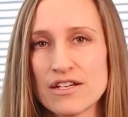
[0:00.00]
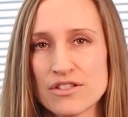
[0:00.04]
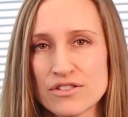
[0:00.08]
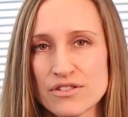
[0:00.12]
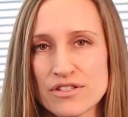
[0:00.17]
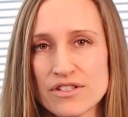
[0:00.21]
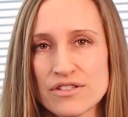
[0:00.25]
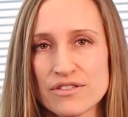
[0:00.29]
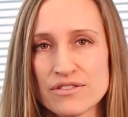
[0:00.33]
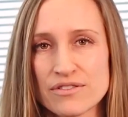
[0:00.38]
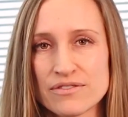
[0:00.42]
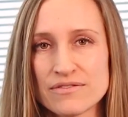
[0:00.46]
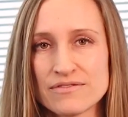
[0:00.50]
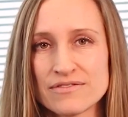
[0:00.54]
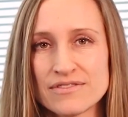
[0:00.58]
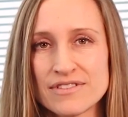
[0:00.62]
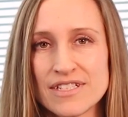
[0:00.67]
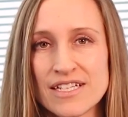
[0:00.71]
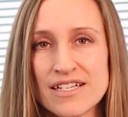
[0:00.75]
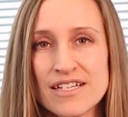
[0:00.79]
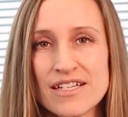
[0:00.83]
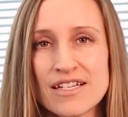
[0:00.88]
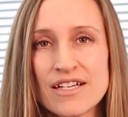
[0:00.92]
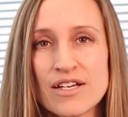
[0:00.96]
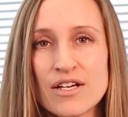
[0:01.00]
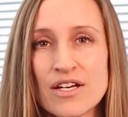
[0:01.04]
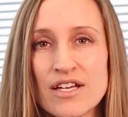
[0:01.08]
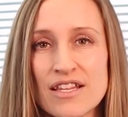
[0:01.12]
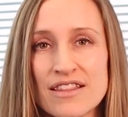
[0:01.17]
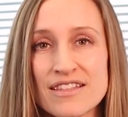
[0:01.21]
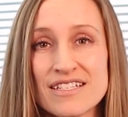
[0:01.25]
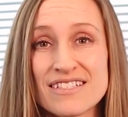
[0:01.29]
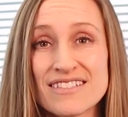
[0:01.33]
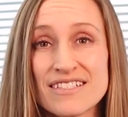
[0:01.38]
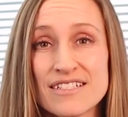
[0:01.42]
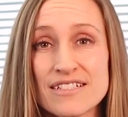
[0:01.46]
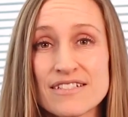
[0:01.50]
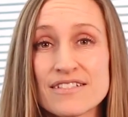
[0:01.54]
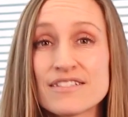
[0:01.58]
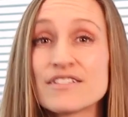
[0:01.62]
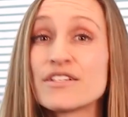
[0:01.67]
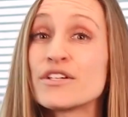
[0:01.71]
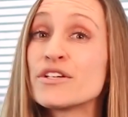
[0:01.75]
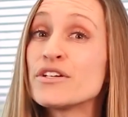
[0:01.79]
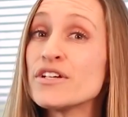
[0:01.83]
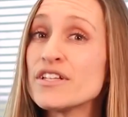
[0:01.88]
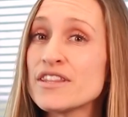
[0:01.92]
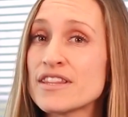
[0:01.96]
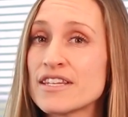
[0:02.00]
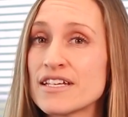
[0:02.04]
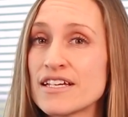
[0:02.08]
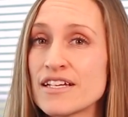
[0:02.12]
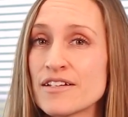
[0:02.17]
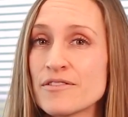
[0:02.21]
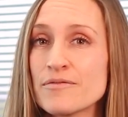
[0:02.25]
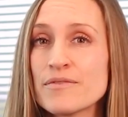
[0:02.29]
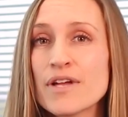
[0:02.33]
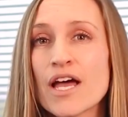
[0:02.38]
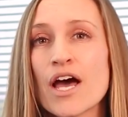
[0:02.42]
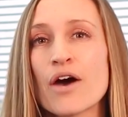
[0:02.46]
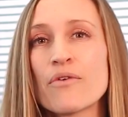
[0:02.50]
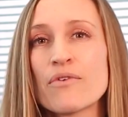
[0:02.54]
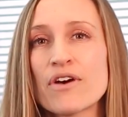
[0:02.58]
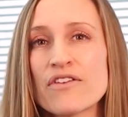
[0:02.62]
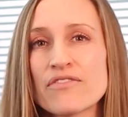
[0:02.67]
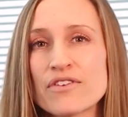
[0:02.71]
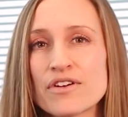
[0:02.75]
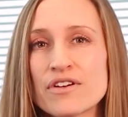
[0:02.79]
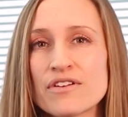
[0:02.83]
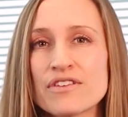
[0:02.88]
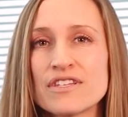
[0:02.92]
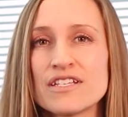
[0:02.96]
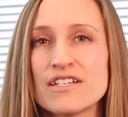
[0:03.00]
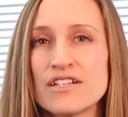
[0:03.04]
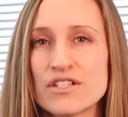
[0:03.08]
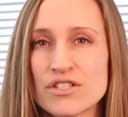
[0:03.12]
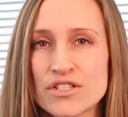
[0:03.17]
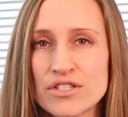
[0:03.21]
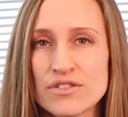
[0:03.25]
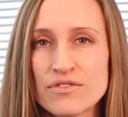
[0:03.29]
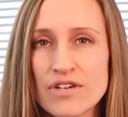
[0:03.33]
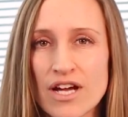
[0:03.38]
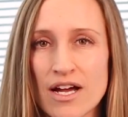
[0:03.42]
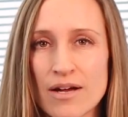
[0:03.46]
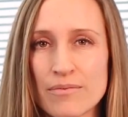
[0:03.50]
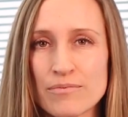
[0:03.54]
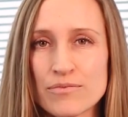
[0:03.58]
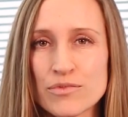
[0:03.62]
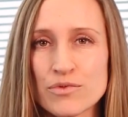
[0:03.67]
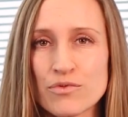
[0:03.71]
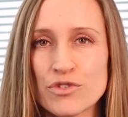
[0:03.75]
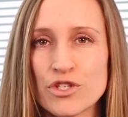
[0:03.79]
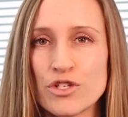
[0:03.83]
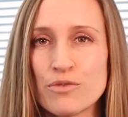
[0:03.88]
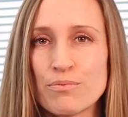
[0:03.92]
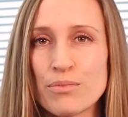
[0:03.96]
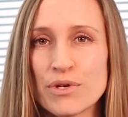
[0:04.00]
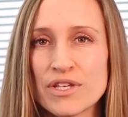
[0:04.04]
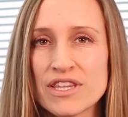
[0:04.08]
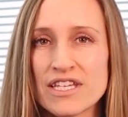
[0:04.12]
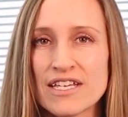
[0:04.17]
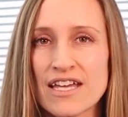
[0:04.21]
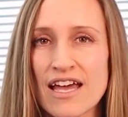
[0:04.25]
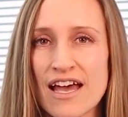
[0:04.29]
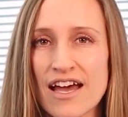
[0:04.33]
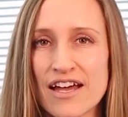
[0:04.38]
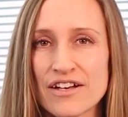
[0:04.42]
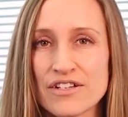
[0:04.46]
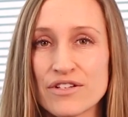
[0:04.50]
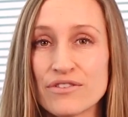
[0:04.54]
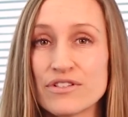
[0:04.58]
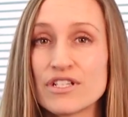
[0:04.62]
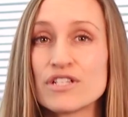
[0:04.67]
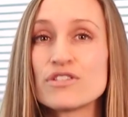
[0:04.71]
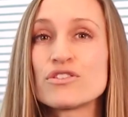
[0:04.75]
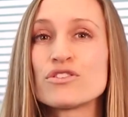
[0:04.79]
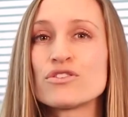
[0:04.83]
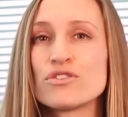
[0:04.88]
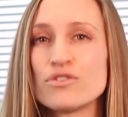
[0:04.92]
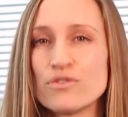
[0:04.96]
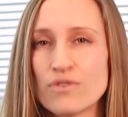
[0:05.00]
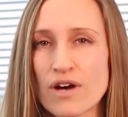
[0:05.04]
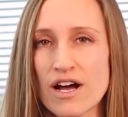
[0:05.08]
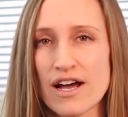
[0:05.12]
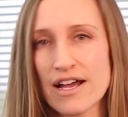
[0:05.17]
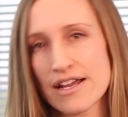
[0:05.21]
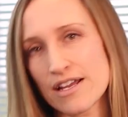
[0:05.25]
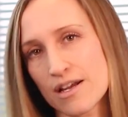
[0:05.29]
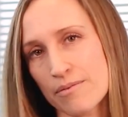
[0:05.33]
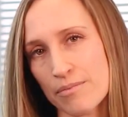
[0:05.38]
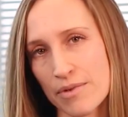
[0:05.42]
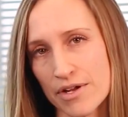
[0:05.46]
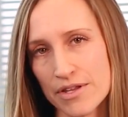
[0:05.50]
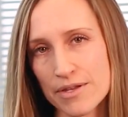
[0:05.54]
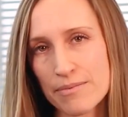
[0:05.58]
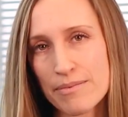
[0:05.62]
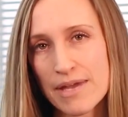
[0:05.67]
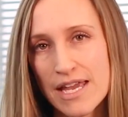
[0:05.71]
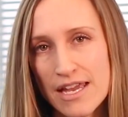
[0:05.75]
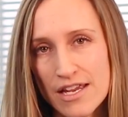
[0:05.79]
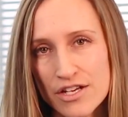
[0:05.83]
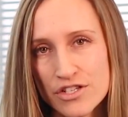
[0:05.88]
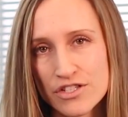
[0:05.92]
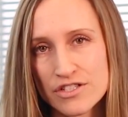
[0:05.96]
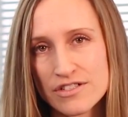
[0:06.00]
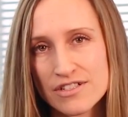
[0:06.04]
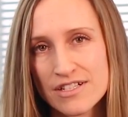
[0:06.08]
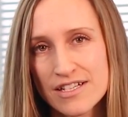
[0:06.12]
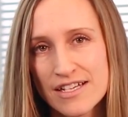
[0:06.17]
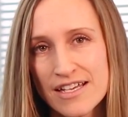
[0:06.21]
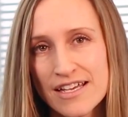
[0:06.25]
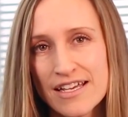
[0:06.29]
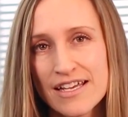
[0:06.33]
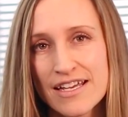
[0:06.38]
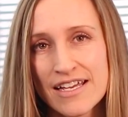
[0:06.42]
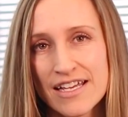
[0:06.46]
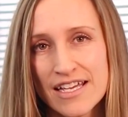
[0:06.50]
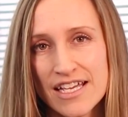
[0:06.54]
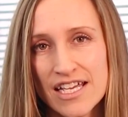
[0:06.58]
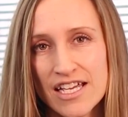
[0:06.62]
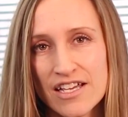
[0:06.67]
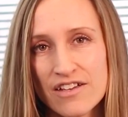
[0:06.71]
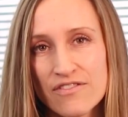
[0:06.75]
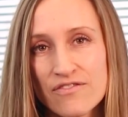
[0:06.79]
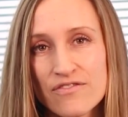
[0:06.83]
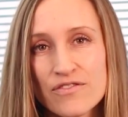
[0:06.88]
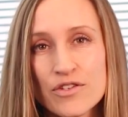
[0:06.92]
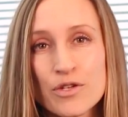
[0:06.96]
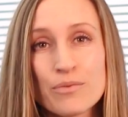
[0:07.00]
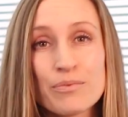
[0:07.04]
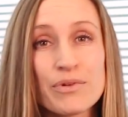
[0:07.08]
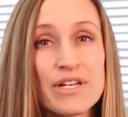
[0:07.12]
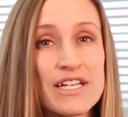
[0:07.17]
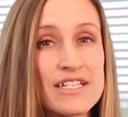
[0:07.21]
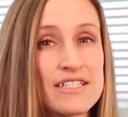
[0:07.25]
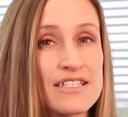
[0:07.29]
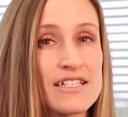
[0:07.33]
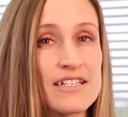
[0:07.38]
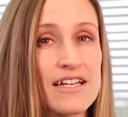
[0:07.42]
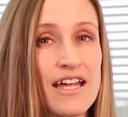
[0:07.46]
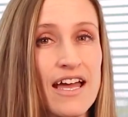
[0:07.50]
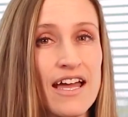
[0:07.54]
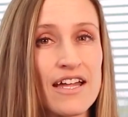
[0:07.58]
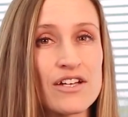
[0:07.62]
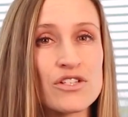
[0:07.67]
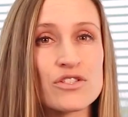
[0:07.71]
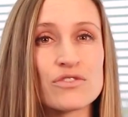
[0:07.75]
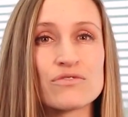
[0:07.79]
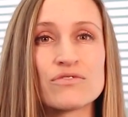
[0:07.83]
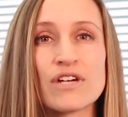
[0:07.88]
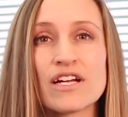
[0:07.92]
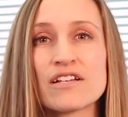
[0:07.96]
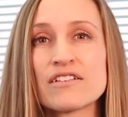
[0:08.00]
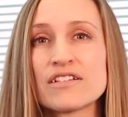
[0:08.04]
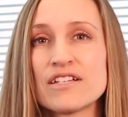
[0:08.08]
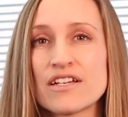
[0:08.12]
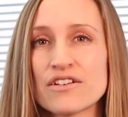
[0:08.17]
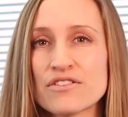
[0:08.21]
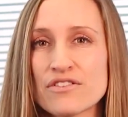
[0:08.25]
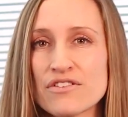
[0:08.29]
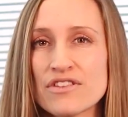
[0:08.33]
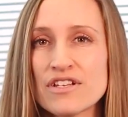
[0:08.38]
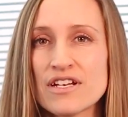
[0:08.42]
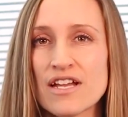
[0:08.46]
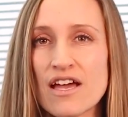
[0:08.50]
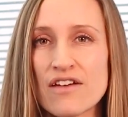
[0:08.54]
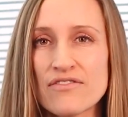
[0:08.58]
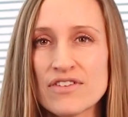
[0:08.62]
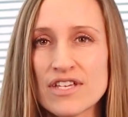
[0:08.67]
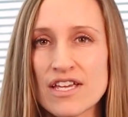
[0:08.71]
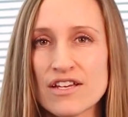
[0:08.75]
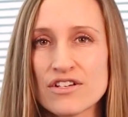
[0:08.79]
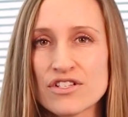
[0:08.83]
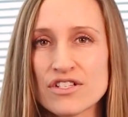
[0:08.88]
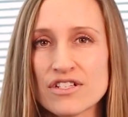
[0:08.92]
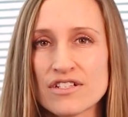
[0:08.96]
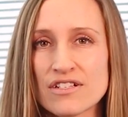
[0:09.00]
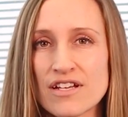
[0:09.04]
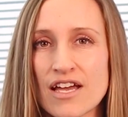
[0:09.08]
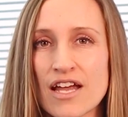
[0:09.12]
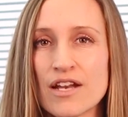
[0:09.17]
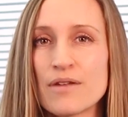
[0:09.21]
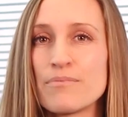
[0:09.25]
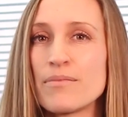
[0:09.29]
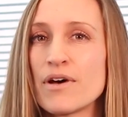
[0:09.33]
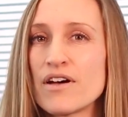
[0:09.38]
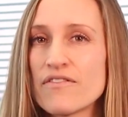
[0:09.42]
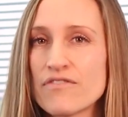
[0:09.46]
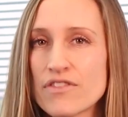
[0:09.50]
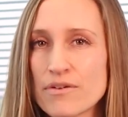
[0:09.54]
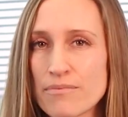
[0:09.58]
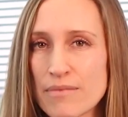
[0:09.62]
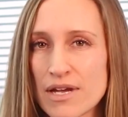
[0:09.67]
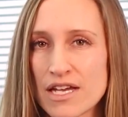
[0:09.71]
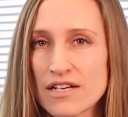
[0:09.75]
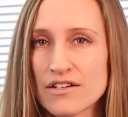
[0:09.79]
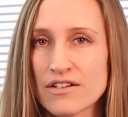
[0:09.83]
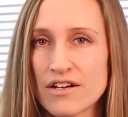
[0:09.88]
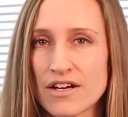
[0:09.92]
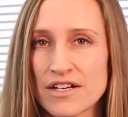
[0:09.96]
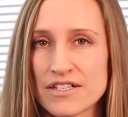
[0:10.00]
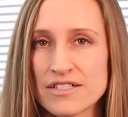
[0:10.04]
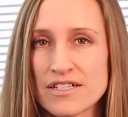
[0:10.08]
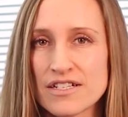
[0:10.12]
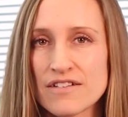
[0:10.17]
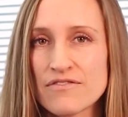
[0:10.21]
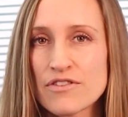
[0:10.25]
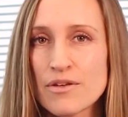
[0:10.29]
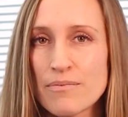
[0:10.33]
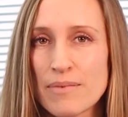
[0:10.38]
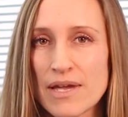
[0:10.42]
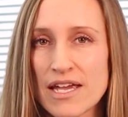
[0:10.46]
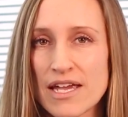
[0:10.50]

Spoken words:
page load. This is a good thing, however, the issue comes when you put the ad unit too high up on the page. If you place an ad directly under the navigation and above the main content of the